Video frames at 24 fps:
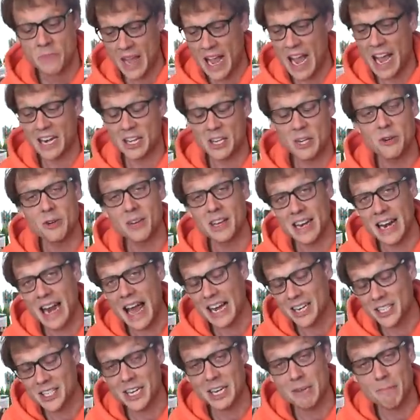And you can
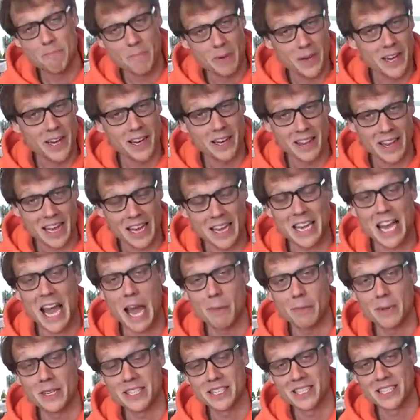actually burn their
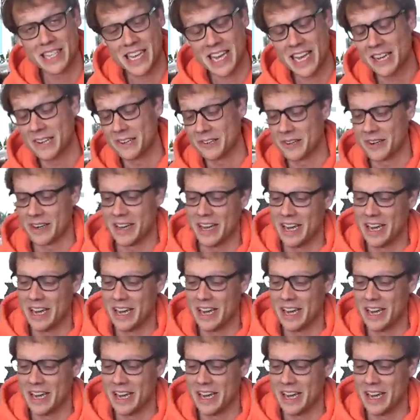cabins down.